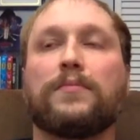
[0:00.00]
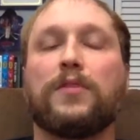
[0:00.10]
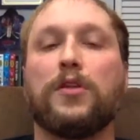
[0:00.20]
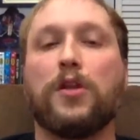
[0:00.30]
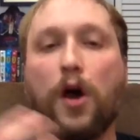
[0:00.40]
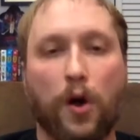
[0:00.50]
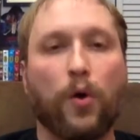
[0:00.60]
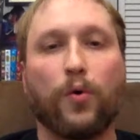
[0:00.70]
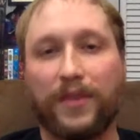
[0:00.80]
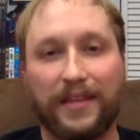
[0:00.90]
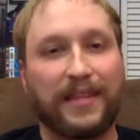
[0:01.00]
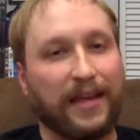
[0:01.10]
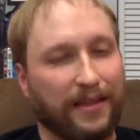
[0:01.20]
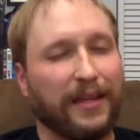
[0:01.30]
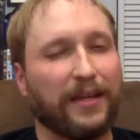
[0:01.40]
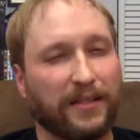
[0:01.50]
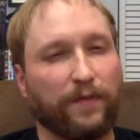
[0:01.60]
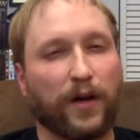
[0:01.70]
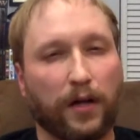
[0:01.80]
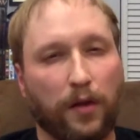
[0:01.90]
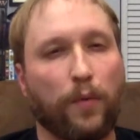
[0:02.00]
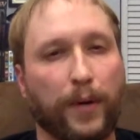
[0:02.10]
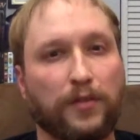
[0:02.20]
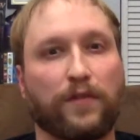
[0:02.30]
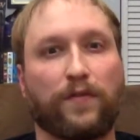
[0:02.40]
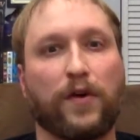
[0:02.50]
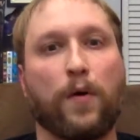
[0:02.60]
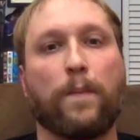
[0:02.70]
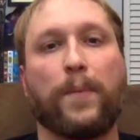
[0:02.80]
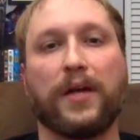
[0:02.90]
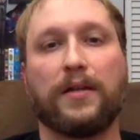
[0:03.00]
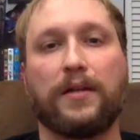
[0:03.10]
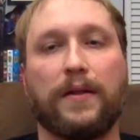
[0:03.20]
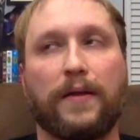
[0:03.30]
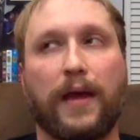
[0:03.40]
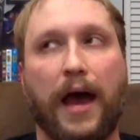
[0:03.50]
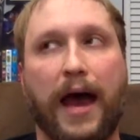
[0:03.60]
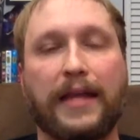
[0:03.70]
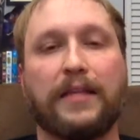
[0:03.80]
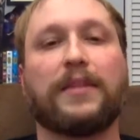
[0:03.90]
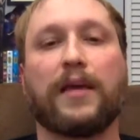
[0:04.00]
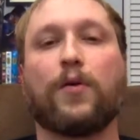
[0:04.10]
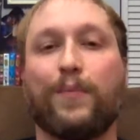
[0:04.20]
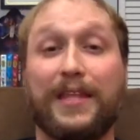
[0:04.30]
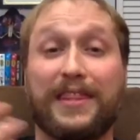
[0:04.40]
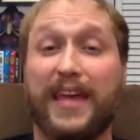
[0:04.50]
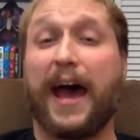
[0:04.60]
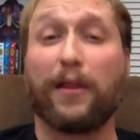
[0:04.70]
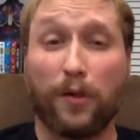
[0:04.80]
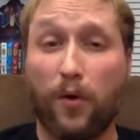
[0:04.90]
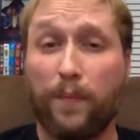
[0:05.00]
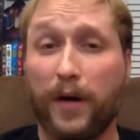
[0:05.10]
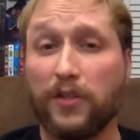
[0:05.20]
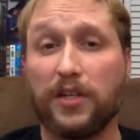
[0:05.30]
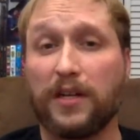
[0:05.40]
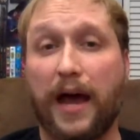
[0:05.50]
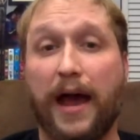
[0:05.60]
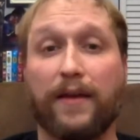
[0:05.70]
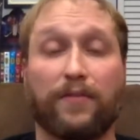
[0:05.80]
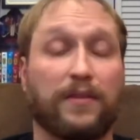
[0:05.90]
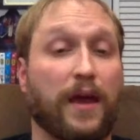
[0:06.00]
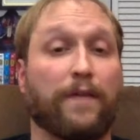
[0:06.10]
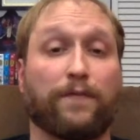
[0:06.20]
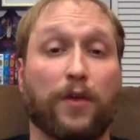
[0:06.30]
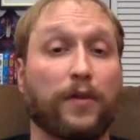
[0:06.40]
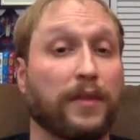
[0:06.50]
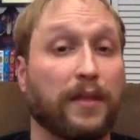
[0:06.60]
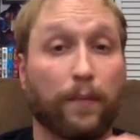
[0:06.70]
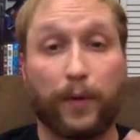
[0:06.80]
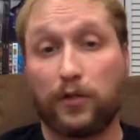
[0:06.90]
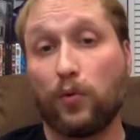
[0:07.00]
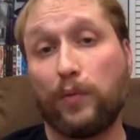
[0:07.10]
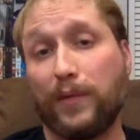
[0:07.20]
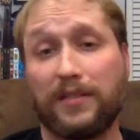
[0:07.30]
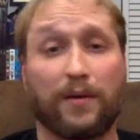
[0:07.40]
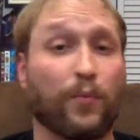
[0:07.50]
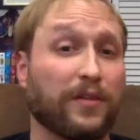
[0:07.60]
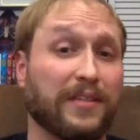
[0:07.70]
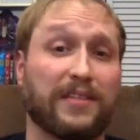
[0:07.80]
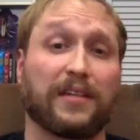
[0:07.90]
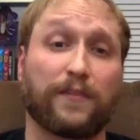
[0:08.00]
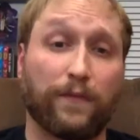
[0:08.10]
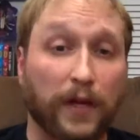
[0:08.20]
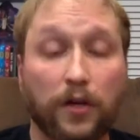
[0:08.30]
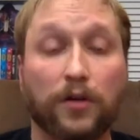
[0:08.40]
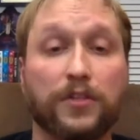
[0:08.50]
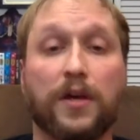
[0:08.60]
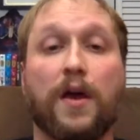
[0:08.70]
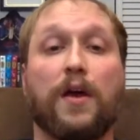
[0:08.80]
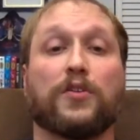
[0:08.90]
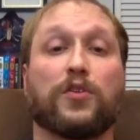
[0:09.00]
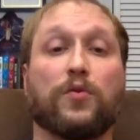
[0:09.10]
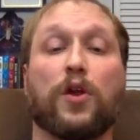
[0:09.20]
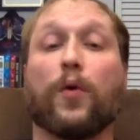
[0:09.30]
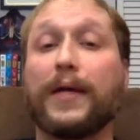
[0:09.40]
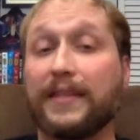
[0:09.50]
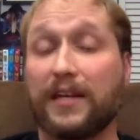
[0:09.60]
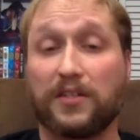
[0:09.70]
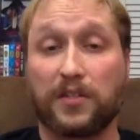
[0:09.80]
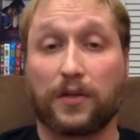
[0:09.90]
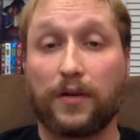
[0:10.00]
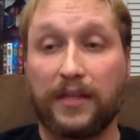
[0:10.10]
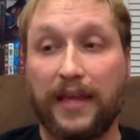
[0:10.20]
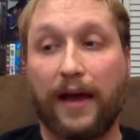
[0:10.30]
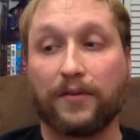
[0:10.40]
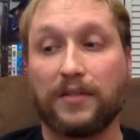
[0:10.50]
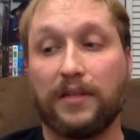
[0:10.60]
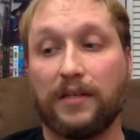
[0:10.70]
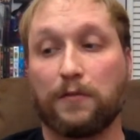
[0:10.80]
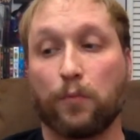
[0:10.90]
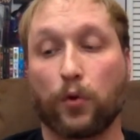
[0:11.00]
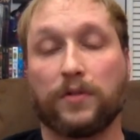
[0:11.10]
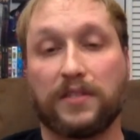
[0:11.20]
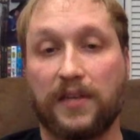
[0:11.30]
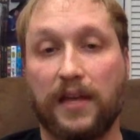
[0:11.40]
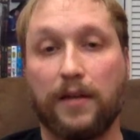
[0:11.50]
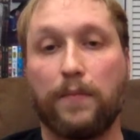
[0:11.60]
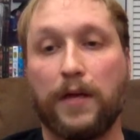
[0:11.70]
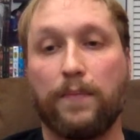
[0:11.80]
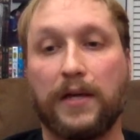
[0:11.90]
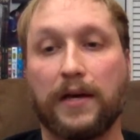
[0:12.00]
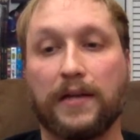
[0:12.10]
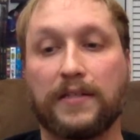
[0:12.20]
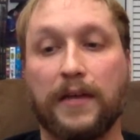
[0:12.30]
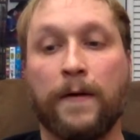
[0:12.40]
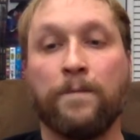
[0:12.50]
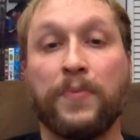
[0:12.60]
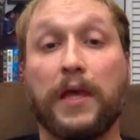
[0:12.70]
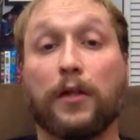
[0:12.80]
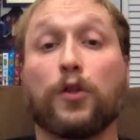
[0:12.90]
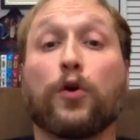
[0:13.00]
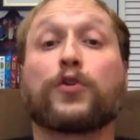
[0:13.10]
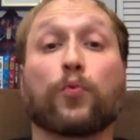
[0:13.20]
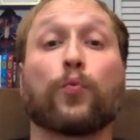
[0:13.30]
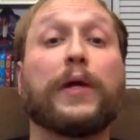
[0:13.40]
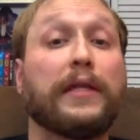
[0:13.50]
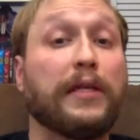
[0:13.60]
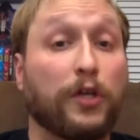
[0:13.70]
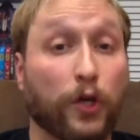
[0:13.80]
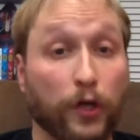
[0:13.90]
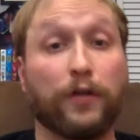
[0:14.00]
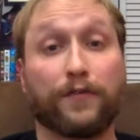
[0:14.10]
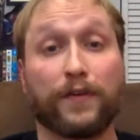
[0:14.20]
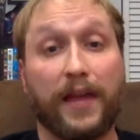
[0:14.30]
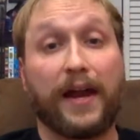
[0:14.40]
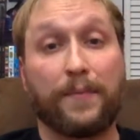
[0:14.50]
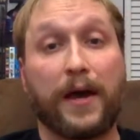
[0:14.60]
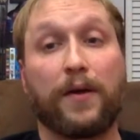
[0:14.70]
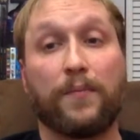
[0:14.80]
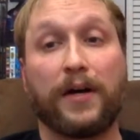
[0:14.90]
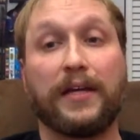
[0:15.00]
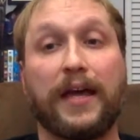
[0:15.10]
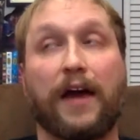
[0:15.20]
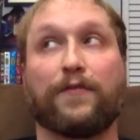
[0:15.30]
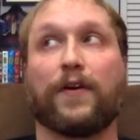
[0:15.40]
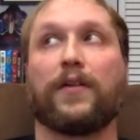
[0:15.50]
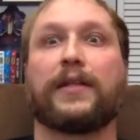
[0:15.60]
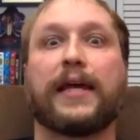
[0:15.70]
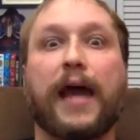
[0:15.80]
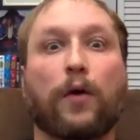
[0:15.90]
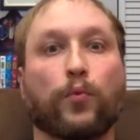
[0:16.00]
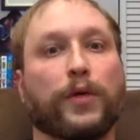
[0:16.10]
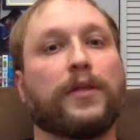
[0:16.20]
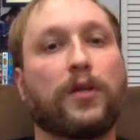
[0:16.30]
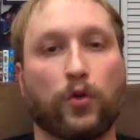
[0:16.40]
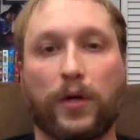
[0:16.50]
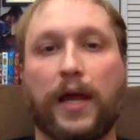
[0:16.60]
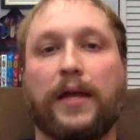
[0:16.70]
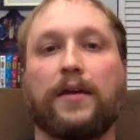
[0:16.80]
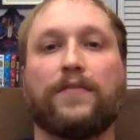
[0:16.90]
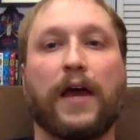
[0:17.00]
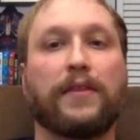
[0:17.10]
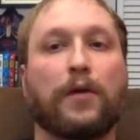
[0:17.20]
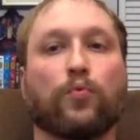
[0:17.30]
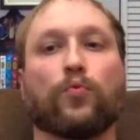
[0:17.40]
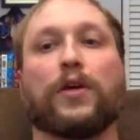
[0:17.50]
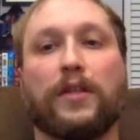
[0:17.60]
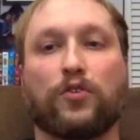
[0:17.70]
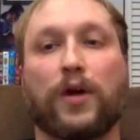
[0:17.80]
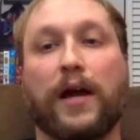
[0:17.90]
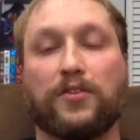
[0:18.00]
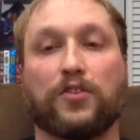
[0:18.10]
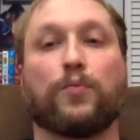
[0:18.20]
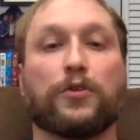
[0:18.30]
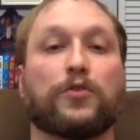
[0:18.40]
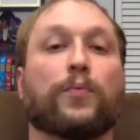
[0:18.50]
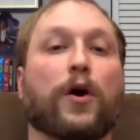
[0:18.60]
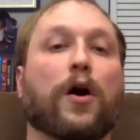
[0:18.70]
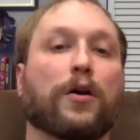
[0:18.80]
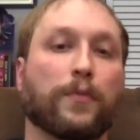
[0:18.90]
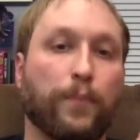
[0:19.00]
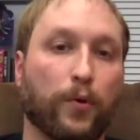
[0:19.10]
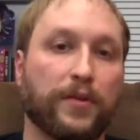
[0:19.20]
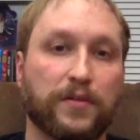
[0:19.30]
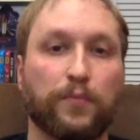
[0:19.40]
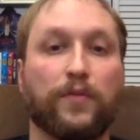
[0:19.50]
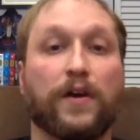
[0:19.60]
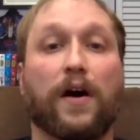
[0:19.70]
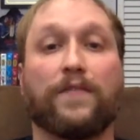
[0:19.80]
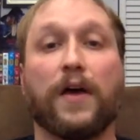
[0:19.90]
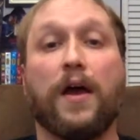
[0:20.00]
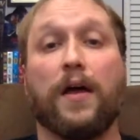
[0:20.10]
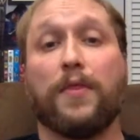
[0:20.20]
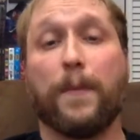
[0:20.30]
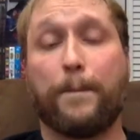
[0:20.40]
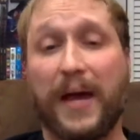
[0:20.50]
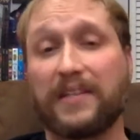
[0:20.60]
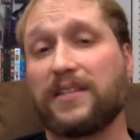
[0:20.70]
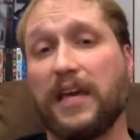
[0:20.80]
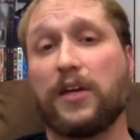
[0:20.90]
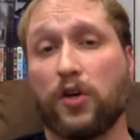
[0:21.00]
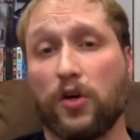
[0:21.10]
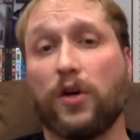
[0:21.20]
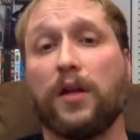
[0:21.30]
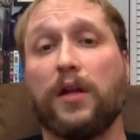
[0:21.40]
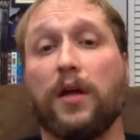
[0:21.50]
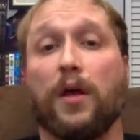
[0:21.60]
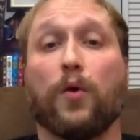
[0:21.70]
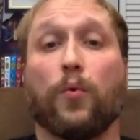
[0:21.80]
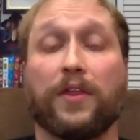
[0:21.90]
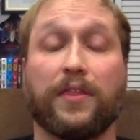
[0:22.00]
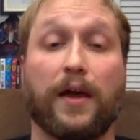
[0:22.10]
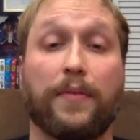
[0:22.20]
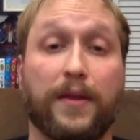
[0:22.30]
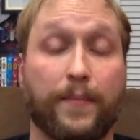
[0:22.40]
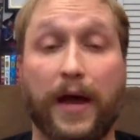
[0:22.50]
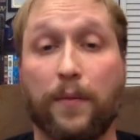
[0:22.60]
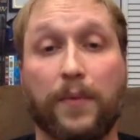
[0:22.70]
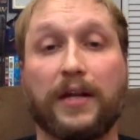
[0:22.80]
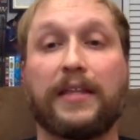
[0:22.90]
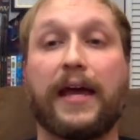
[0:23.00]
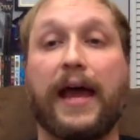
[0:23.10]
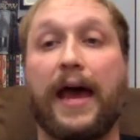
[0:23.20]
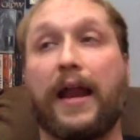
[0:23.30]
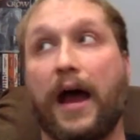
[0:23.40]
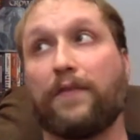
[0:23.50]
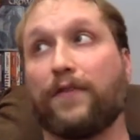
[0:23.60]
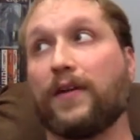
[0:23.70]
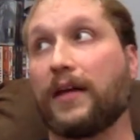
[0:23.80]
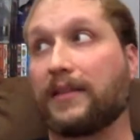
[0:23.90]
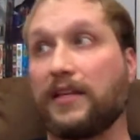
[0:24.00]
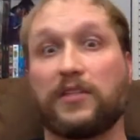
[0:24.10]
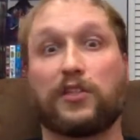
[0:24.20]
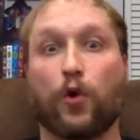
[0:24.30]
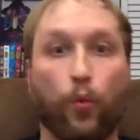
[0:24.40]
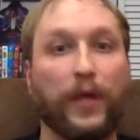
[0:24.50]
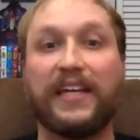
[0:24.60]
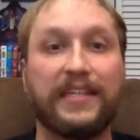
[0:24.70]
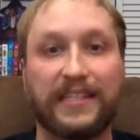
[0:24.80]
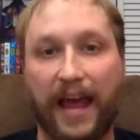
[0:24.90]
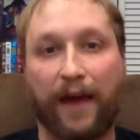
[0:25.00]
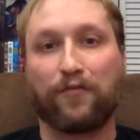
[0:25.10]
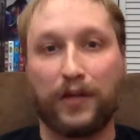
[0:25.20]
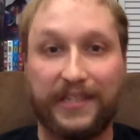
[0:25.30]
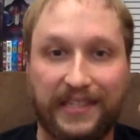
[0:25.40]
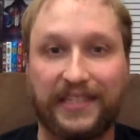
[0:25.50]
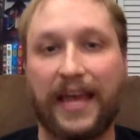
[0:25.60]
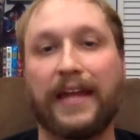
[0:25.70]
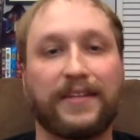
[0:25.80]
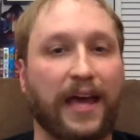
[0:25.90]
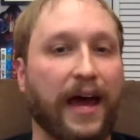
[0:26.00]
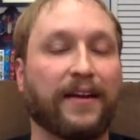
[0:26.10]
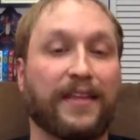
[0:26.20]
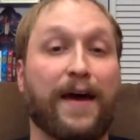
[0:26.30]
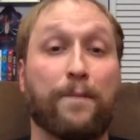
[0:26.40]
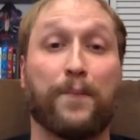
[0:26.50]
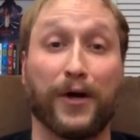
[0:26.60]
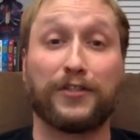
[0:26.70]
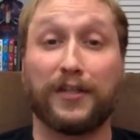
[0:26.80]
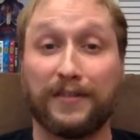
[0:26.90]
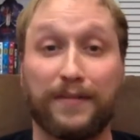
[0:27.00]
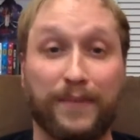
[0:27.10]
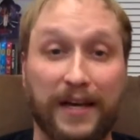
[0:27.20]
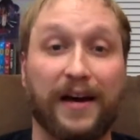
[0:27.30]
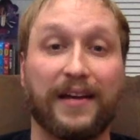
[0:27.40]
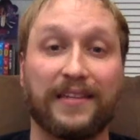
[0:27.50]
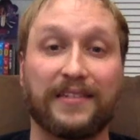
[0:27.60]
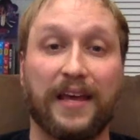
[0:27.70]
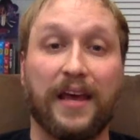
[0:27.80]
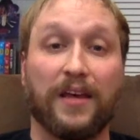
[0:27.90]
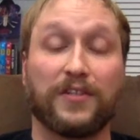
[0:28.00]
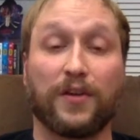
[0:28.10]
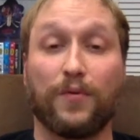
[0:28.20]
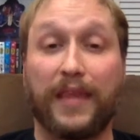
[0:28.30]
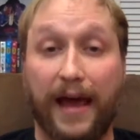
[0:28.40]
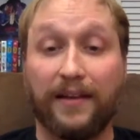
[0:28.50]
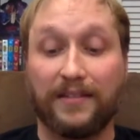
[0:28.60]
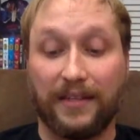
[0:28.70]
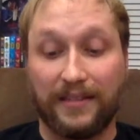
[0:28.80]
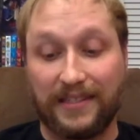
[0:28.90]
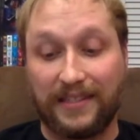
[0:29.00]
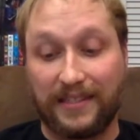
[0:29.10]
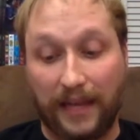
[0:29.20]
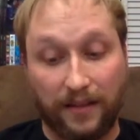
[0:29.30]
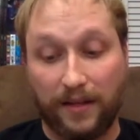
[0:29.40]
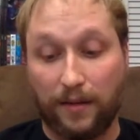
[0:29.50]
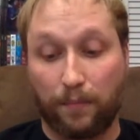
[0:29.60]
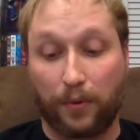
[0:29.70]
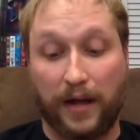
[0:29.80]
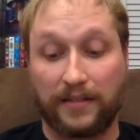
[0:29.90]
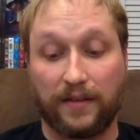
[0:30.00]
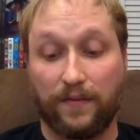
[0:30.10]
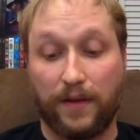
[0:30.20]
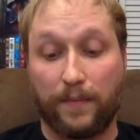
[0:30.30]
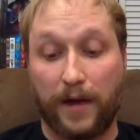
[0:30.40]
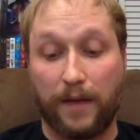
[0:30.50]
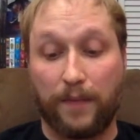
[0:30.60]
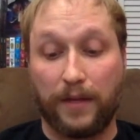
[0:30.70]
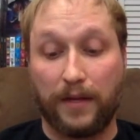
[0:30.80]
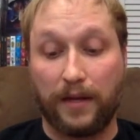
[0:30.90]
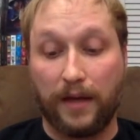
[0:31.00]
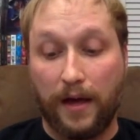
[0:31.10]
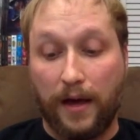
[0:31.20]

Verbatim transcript: know that it's a very low budget film, but I didn't think it would be that low budget. I thought that their budget would be somewhere in the six figures. So knowing that it's $30,000 is more insane to me because it looks really good for that amount of money. I felt like they got really creative and they really tried super, super hard to pull this movie off the best they could with the amount of money they had. I feel like they squeezed every cent out of that budget, to be honest. So that is insanely impressive in my opinion.